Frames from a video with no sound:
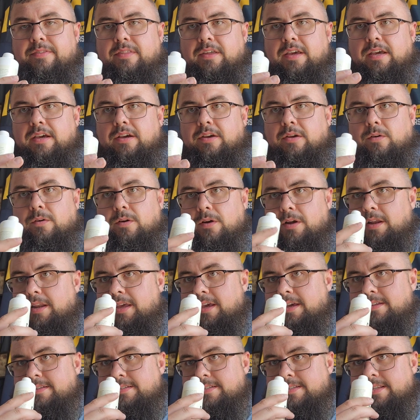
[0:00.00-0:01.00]
the
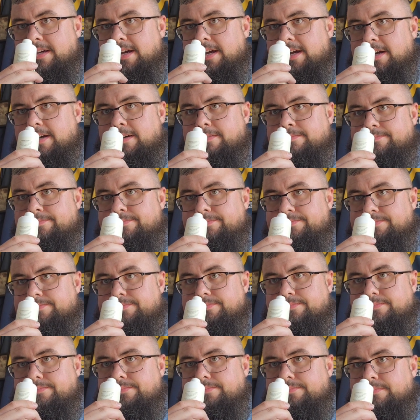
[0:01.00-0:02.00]
ingredients there,
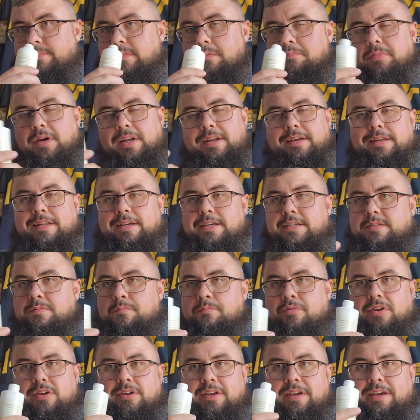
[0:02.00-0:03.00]
but it is
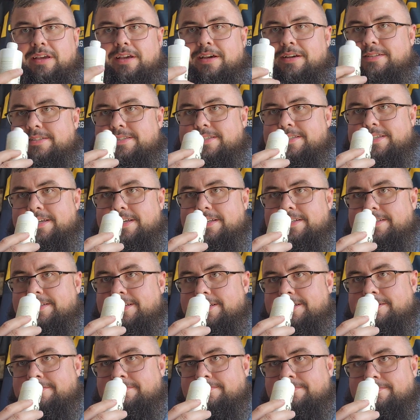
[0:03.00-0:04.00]
pretty
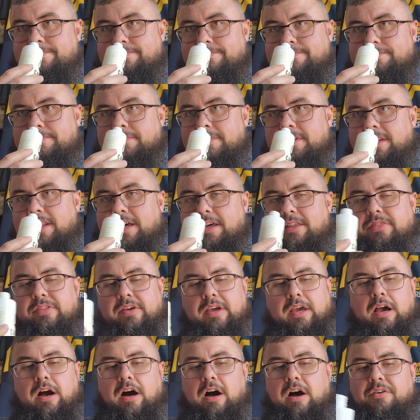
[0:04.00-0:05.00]
unscented.
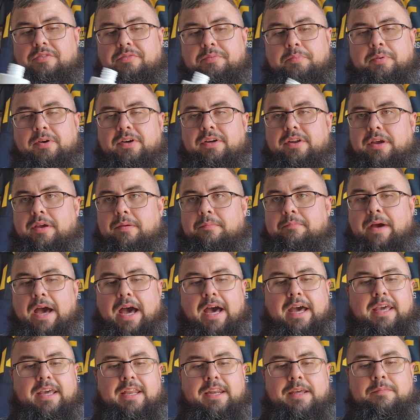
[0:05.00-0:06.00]
Nothing off-putting
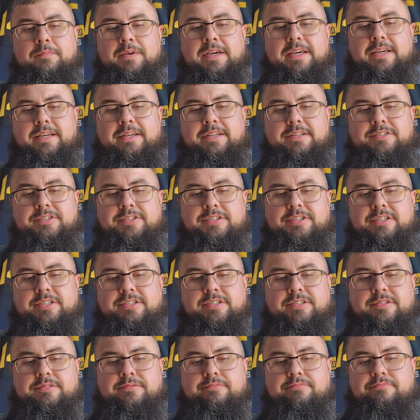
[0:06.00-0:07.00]
by any means,
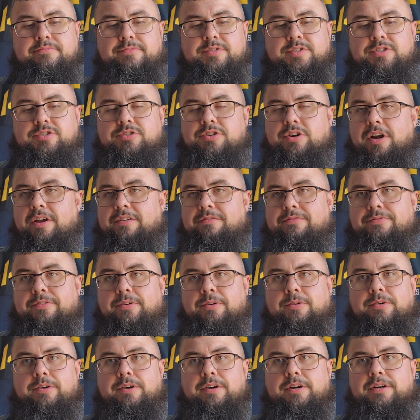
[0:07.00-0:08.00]
just
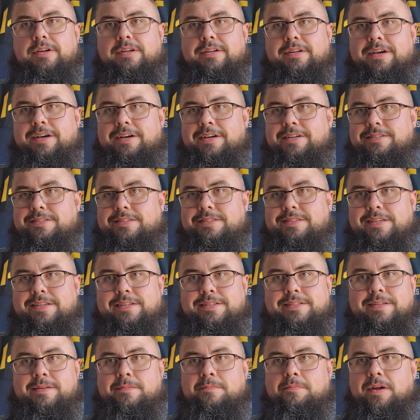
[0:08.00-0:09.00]
straightforward,
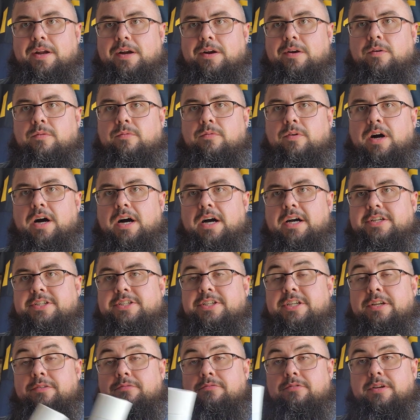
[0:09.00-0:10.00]
unscented beard
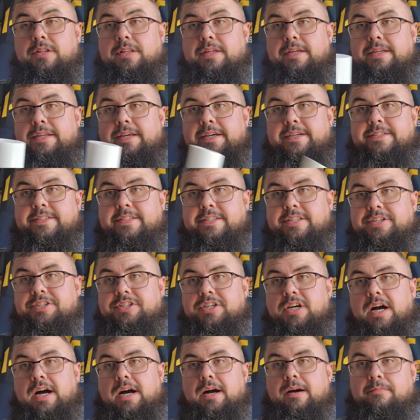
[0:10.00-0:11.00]
wash and really does the
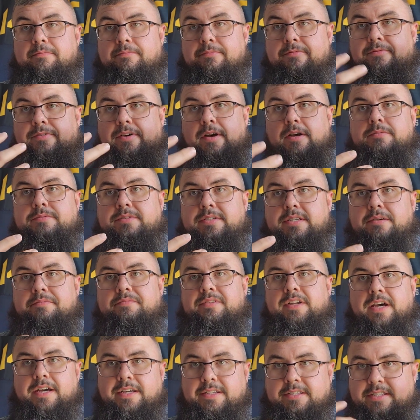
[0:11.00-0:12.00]
job. Foams up
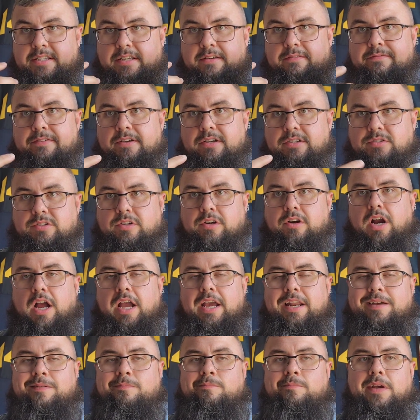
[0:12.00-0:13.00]
nicely, feels
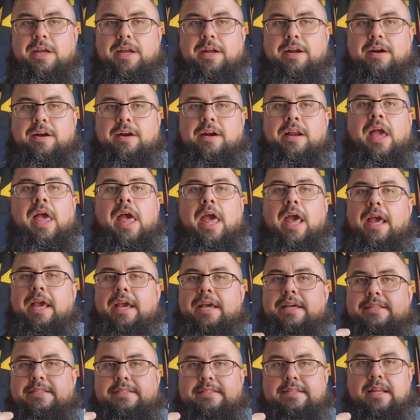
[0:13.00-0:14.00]
great in beard.
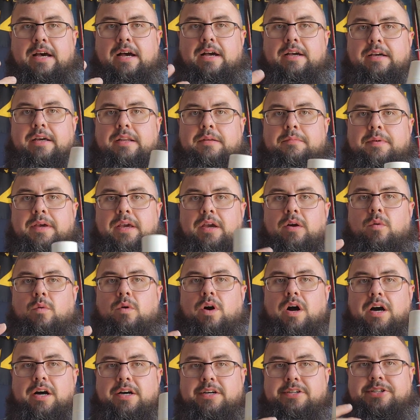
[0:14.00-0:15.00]
It's not going to be a
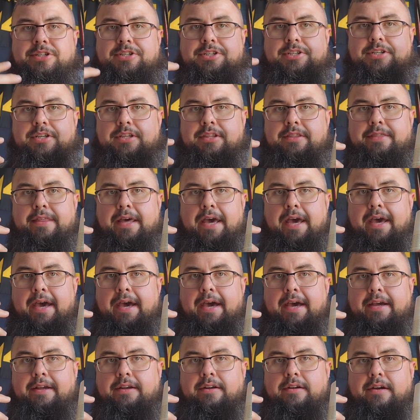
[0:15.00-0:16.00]
wash
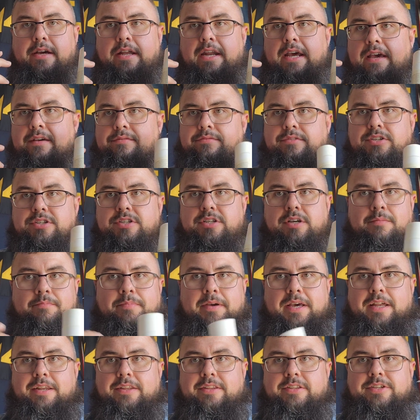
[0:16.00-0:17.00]
that you're going to have to jump
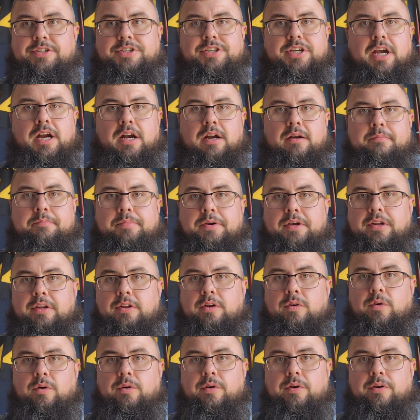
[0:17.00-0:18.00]
out of the shower and put
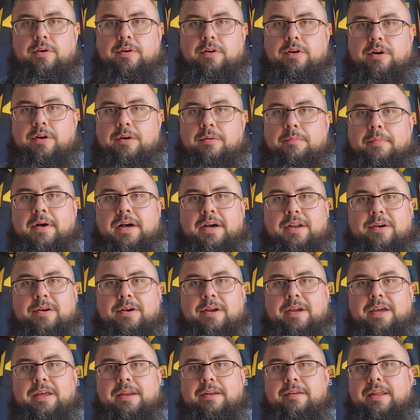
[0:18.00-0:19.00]
an oil or butter
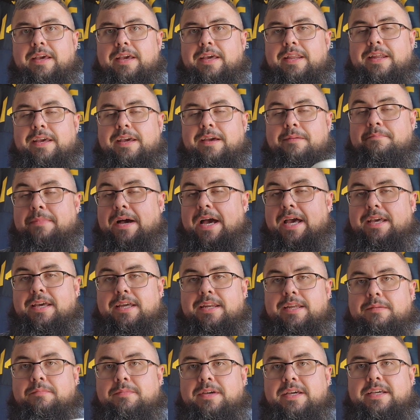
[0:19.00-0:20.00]
in, in it by
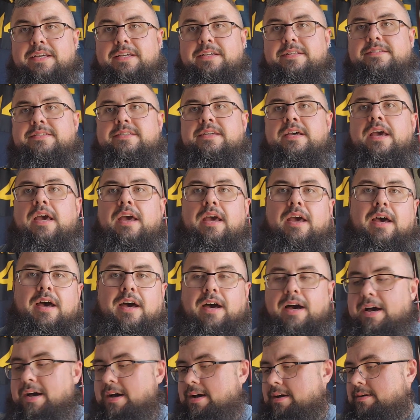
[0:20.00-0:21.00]
any means.
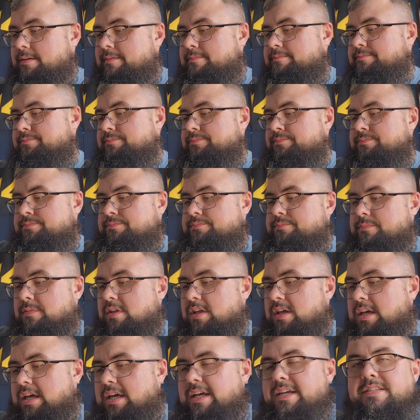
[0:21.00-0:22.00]
Um,
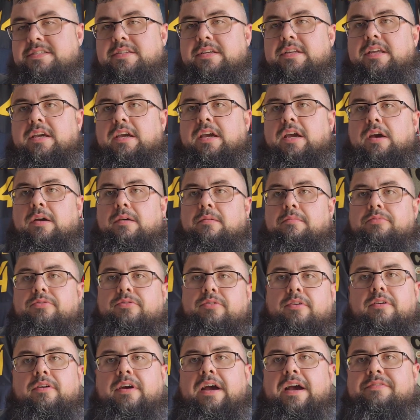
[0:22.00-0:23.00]
easy to comb
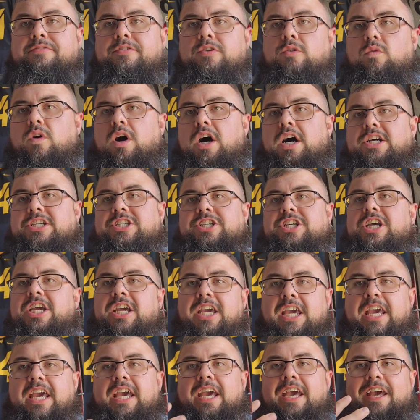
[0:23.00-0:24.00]
through after
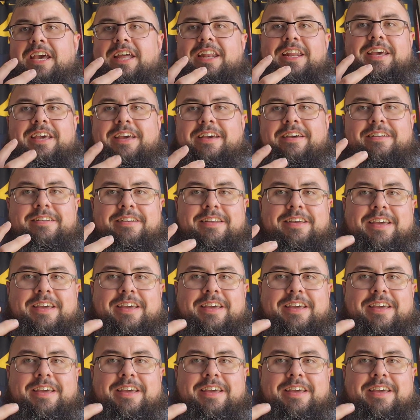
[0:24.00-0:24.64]
washing and it,